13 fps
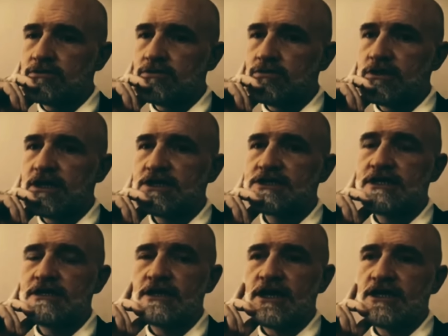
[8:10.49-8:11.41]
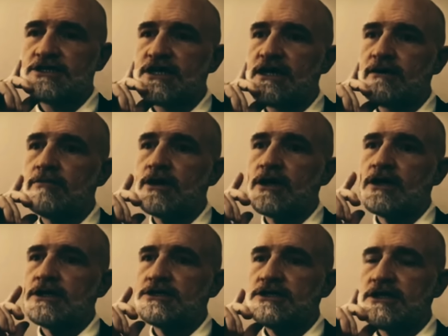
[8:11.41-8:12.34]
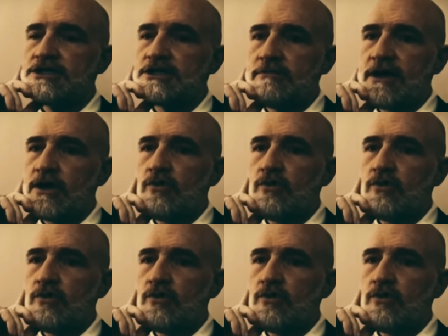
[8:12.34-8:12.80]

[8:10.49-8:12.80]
when they say that hijab seeks to make